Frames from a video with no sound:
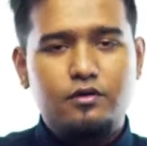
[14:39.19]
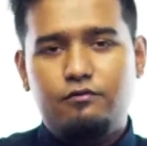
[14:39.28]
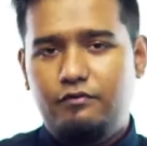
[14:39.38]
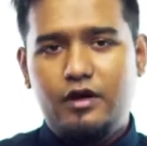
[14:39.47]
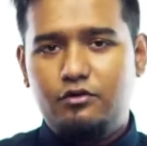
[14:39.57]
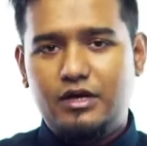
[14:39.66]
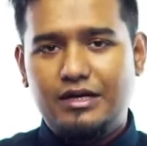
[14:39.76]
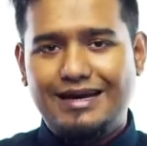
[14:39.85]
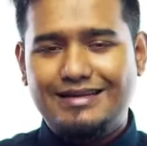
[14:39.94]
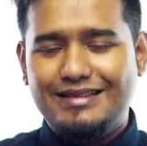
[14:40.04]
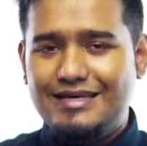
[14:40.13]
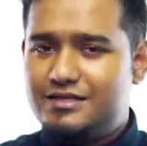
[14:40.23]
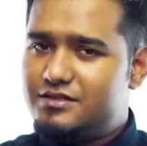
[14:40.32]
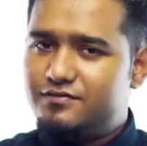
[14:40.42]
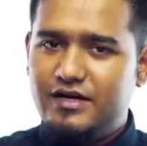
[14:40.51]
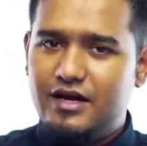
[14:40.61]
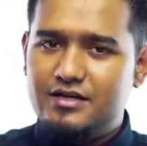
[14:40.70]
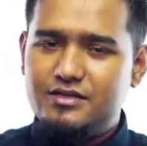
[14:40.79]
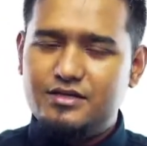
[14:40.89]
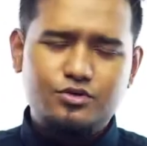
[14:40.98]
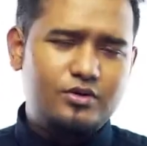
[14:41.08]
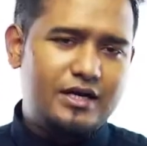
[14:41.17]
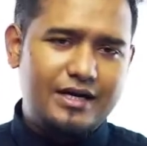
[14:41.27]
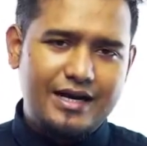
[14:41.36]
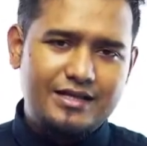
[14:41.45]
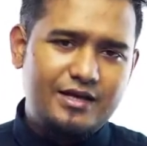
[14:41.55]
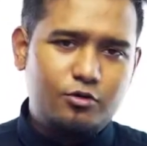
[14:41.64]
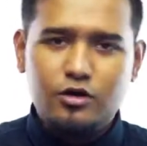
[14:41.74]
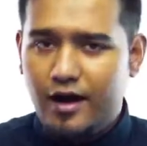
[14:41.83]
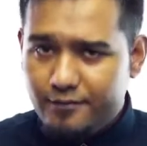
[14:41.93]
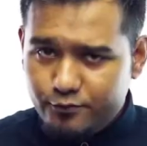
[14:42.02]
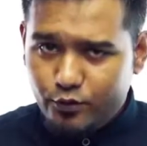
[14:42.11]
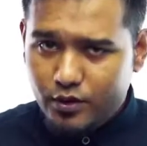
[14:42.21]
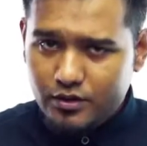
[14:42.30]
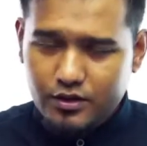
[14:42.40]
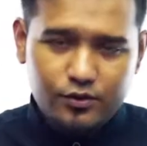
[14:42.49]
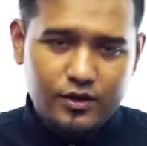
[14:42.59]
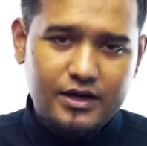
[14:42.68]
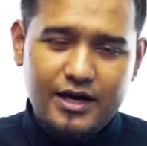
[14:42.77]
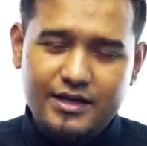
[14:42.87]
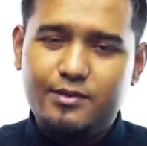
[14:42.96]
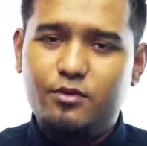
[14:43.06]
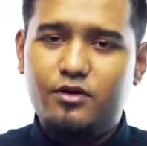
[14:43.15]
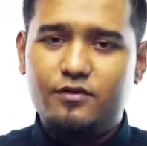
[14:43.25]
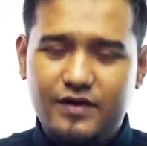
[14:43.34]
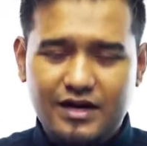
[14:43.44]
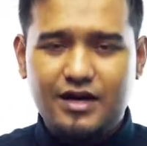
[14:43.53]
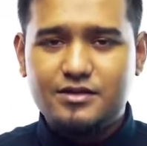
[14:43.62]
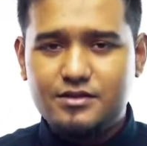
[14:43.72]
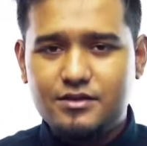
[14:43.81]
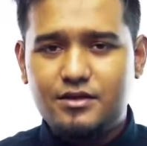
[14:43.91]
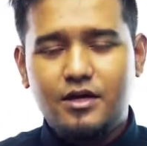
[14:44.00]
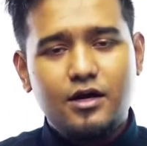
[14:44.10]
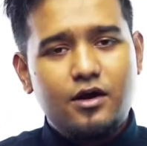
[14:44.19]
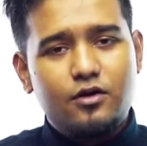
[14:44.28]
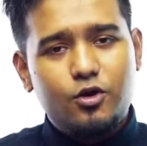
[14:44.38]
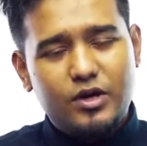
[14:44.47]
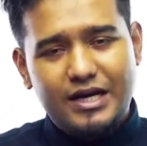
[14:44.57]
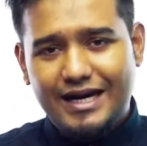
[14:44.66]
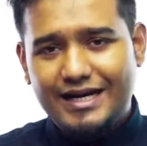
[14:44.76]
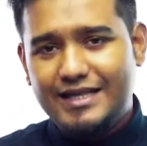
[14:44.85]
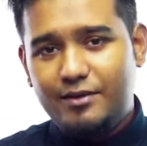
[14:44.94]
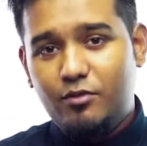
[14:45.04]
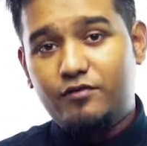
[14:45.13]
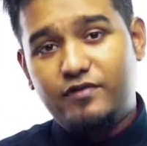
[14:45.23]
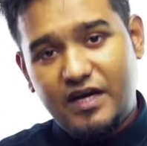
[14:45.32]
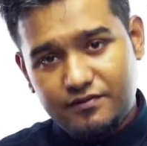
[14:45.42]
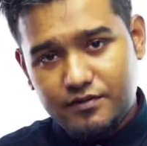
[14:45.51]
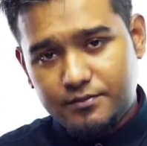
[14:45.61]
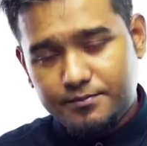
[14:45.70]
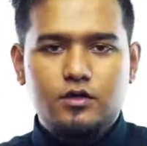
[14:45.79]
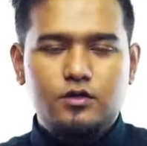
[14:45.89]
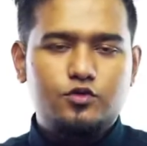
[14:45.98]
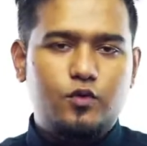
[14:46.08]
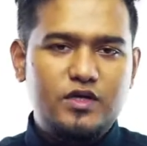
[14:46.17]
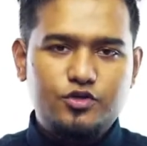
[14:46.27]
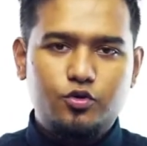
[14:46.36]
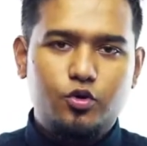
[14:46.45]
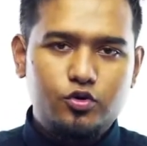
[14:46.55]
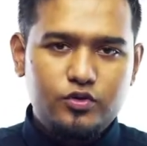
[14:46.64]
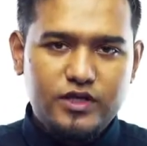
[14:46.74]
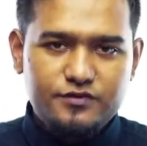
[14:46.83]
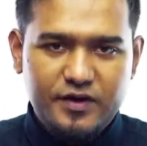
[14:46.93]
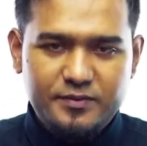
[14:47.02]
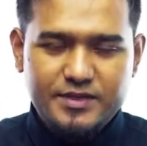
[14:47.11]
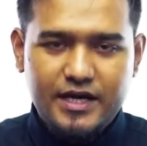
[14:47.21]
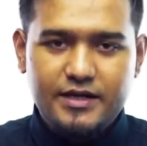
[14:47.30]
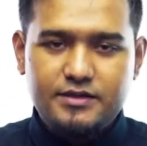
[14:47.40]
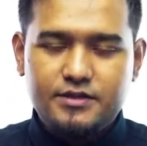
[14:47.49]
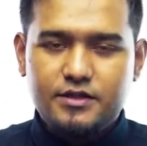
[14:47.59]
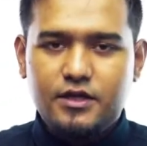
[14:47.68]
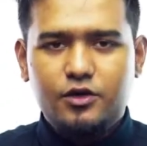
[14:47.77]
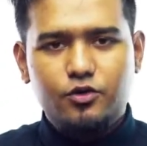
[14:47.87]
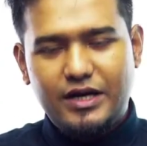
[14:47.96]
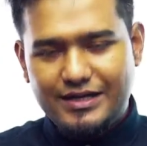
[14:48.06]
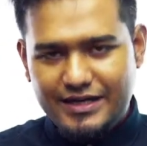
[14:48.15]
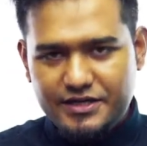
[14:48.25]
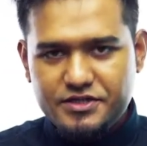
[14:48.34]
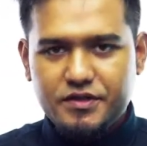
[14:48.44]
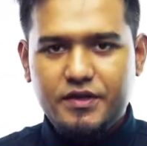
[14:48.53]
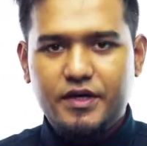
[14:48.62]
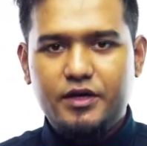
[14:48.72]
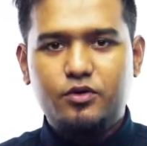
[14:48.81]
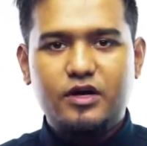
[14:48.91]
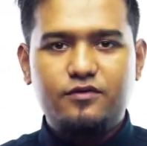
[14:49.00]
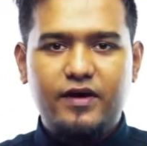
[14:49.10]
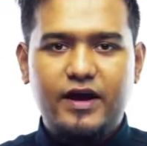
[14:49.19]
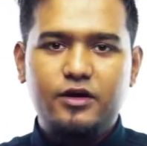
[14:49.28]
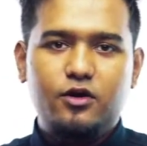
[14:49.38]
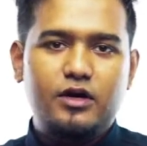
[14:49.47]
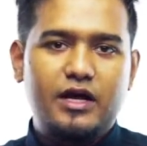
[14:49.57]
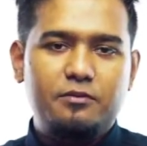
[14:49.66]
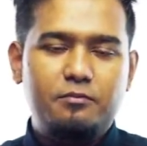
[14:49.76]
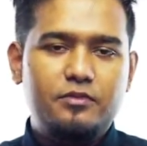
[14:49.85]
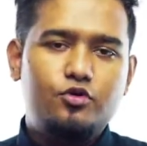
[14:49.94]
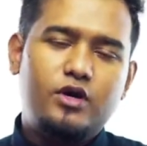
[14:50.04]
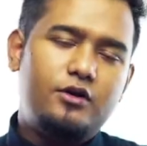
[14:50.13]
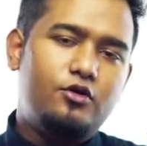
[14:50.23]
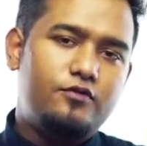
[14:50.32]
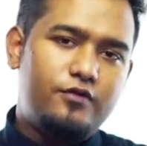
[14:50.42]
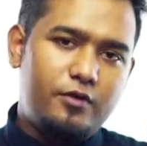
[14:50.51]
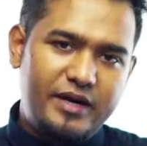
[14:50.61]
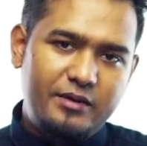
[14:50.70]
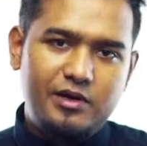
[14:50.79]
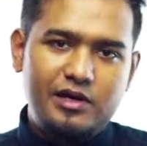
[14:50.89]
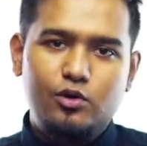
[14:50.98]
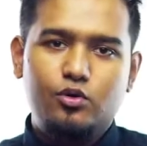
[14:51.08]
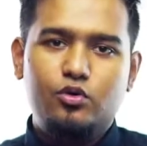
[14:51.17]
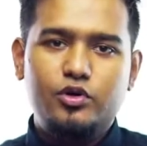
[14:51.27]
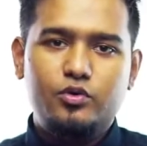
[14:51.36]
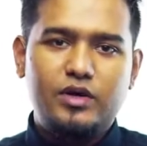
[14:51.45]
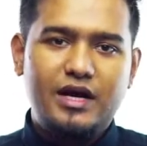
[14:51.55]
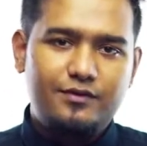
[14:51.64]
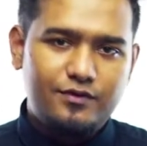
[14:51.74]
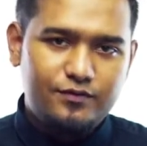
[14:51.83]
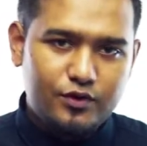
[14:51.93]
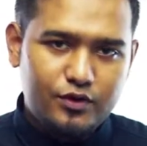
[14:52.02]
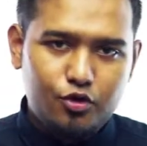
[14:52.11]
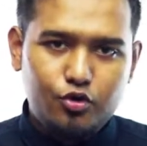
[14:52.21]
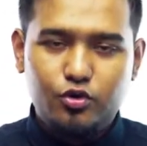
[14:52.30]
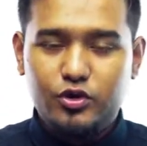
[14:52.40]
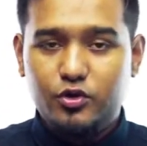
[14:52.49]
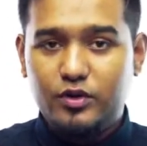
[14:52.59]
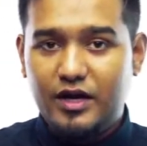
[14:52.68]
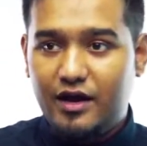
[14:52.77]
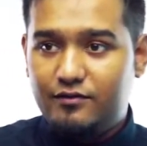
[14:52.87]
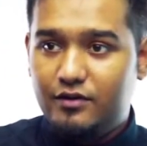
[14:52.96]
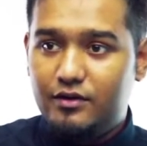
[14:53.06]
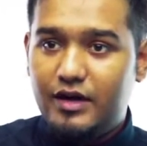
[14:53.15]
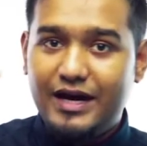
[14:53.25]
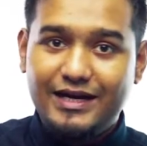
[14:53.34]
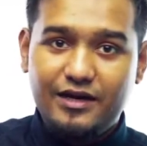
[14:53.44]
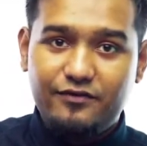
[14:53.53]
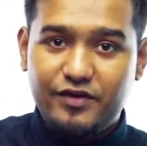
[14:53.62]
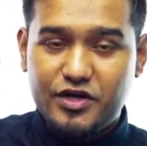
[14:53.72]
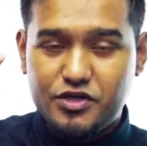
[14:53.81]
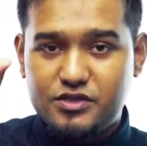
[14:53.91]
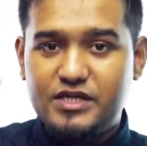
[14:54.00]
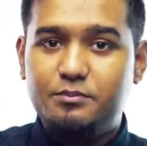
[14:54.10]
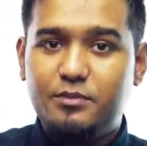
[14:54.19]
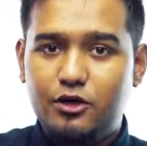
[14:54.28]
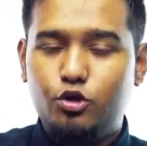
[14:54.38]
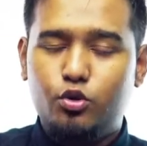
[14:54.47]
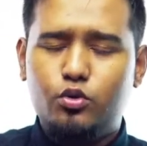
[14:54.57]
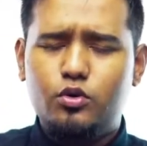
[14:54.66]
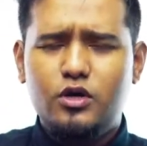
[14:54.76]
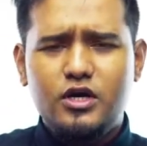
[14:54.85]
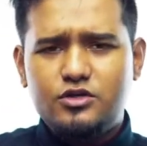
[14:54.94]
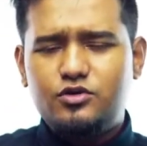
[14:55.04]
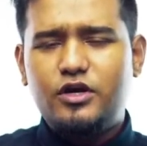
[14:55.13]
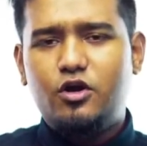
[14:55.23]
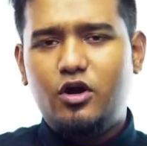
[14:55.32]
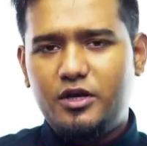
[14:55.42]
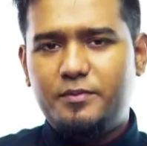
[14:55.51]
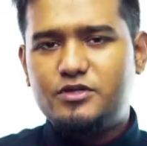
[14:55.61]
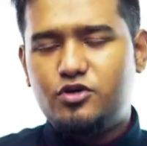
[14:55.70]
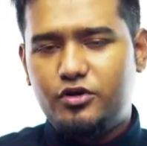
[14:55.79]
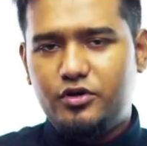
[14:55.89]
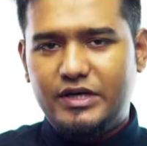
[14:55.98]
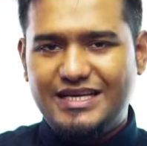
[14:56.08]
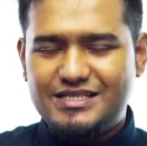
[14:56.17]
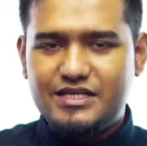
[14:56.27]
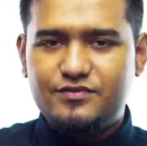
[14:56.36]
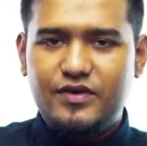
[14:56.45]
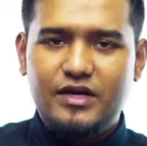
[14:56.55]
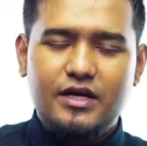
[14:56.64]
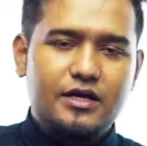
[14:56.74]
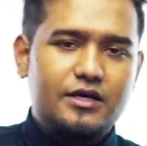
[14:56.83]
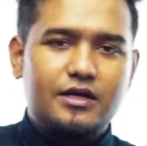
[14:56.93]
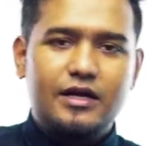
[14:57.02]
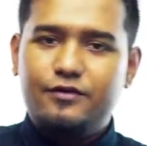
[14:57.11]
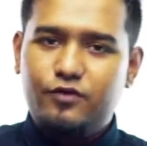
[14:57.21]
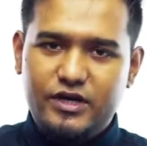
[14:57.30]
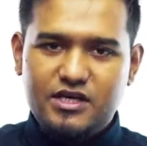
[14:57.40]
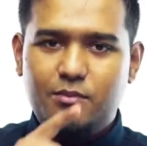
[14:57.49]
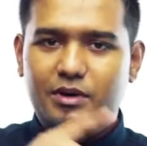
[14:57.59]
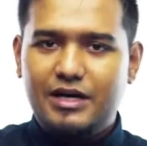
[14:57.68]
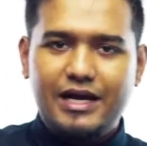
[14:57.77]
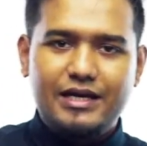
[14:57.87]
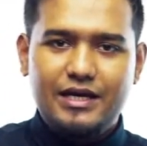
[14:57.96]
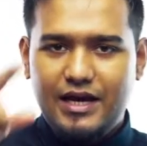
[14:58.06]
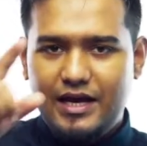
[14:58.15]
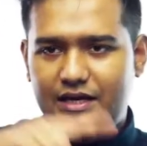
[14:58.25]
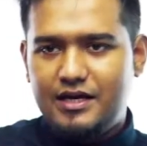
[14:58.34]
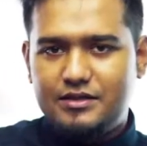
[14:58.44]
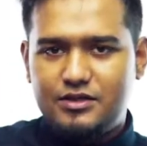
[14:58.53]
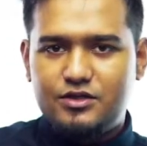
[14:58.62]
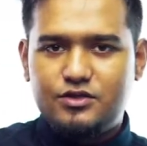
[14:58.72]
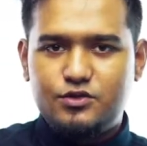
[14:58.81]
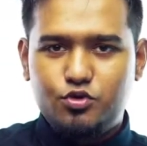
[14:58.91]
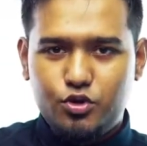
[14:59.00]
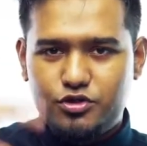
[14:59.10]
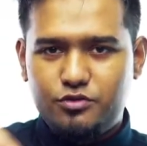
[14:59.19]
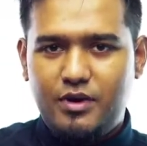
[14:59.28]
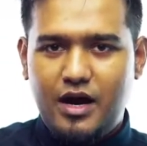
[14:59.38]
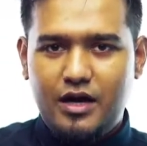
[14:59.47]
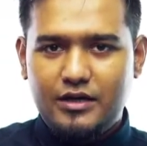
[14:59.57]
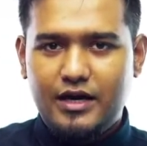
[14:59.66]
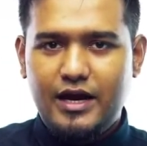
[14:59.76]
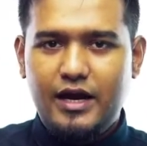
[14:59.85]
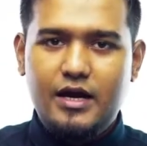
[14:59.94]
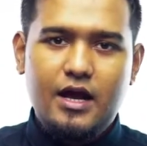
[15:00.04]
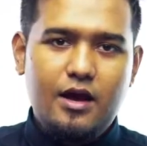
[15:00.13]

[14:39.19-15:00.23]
Where you can get these freelancers, you can get them on Upwork, you can get them on Freelancer, you can get them on Fiverr. So once you go to these websites, you can register there. You can find out, like, you can look for minimal logo, you can have a word logo, you can have a identification symbol logo. So it all depends on your taste as well. Like for example, Nike has a swoosh mark, right?